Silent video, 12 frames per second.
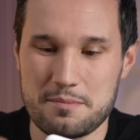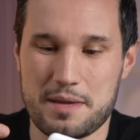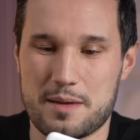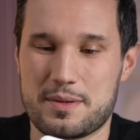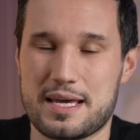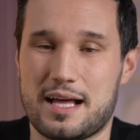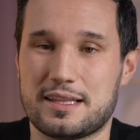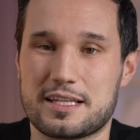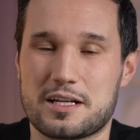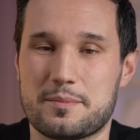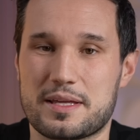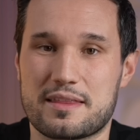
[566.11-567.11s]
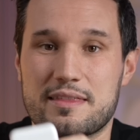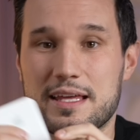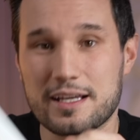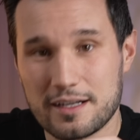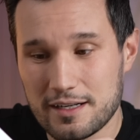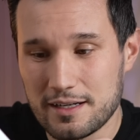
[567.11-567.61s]
maybe a little bit
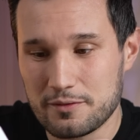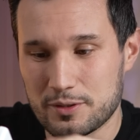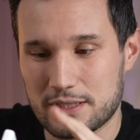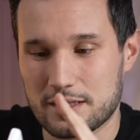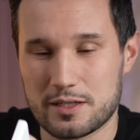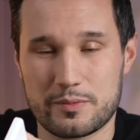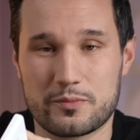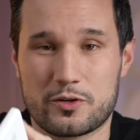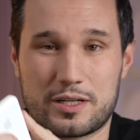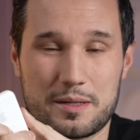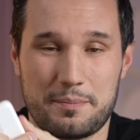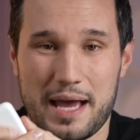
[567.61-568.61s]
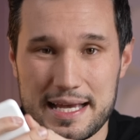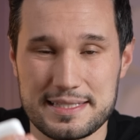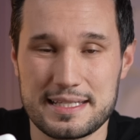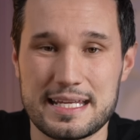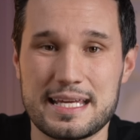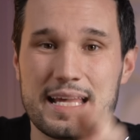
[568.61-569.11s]
thicker with a little bit more
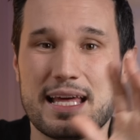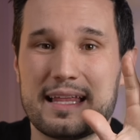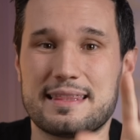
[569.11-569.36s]
capacity.